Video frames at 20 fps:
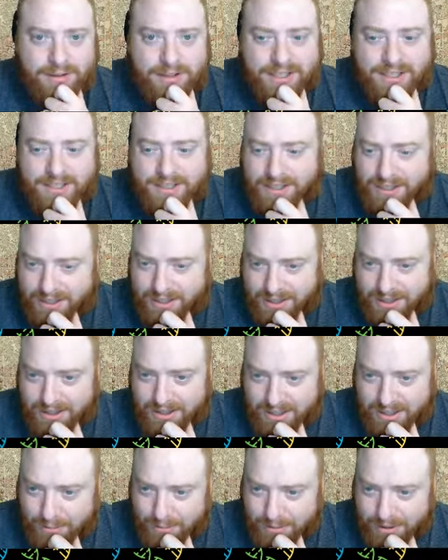Do they say
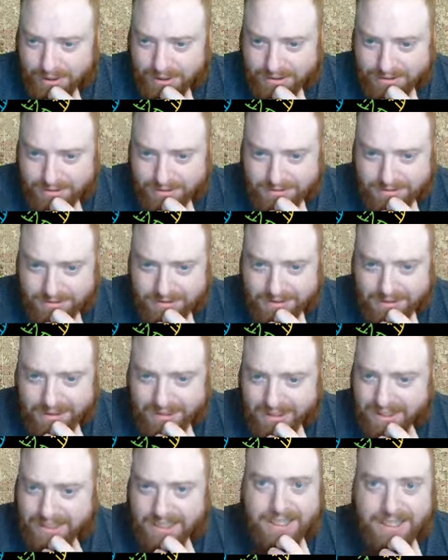anything about?
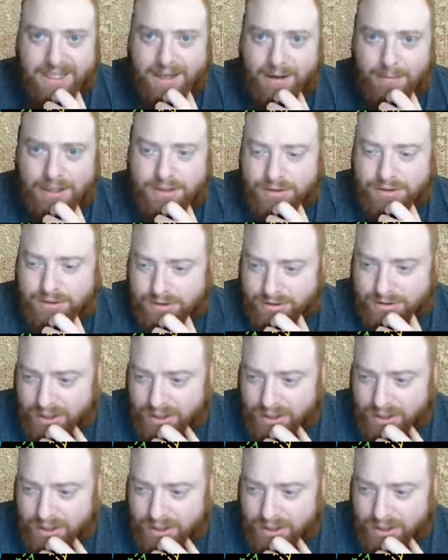Yeah, I'm not sure.